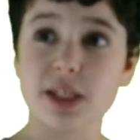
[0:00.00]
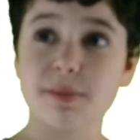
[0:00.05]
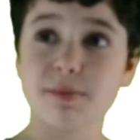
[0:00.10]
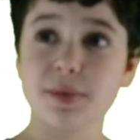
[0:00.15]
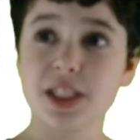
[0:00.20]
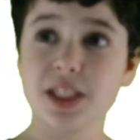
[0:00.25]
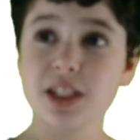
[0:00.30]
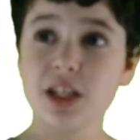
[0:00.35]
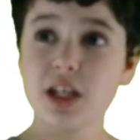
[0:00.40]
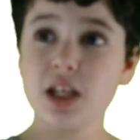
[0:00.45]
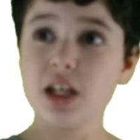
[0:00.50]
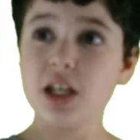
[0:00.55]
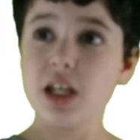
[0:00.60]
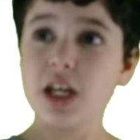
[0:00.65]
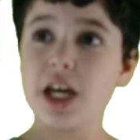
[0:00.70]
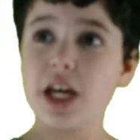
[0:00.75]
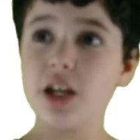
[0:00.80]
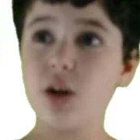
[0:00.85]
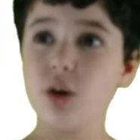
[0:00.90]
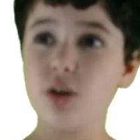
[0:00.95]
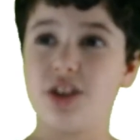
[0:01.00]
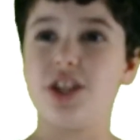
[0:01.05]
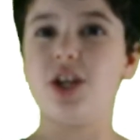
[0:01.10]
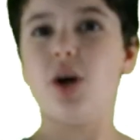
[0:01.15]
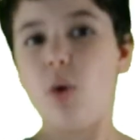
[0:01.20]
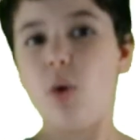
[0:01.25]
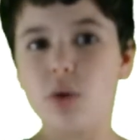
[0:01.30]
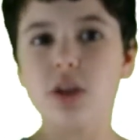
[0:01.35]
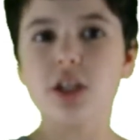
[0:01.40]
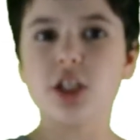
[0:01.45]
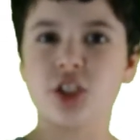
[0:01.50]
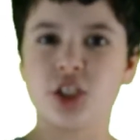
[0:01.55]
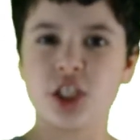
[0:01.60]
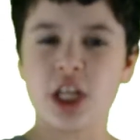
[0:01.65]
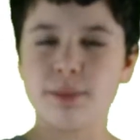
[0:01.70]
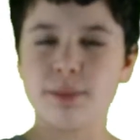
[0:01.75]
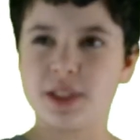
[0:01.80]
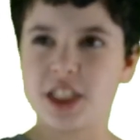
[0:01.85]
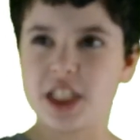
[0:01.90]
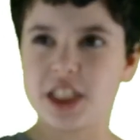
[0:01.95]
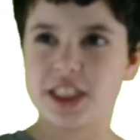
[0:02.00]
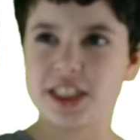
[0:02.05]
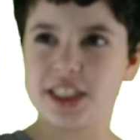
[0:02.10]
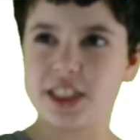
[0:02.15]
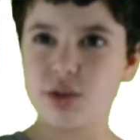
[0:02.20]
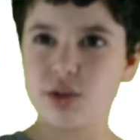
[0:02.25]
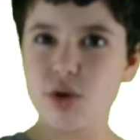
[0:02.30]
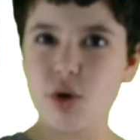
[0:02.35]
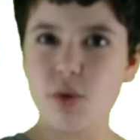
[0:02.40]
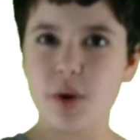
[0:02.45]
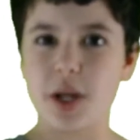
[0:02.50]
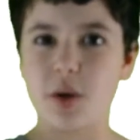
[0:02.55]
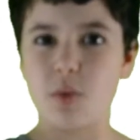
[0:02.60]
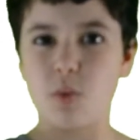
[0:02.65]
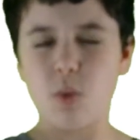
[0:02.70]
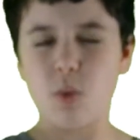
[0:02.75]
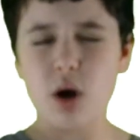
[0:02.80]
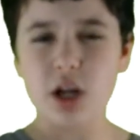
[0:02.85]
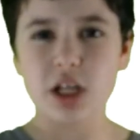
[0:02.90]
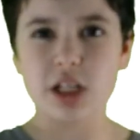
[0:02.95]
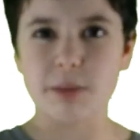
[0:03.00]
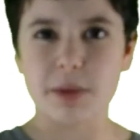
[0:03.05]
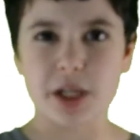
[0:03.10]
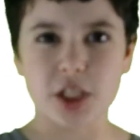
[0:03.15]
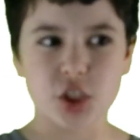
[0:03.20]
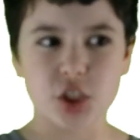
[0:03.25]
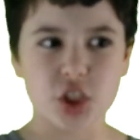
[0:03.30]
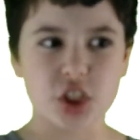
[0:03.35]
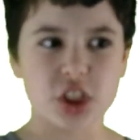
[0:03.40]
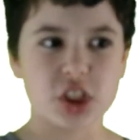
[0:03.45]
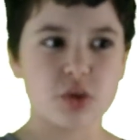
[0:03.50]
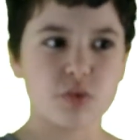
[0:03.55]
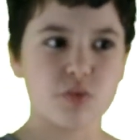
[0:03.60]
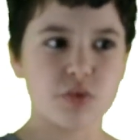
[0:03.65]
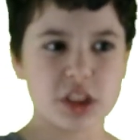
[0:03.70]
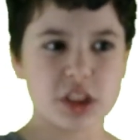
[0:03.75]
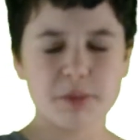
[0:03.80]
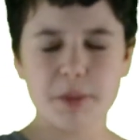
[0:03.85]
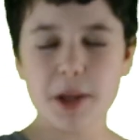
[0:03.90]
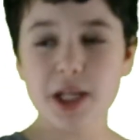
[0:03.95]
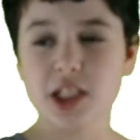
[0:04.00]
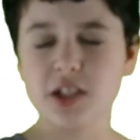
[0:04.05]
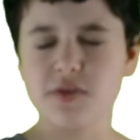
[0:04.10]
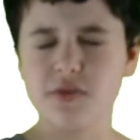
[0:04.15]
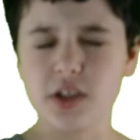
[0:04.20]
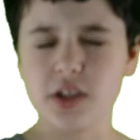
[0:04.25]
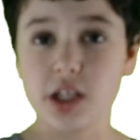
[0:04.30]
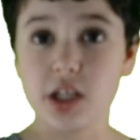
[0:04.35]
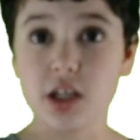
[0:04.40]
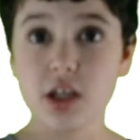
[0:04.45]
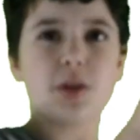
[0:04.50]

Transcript: shapes and are the only shapes in 0 and 1 dimensions respectively.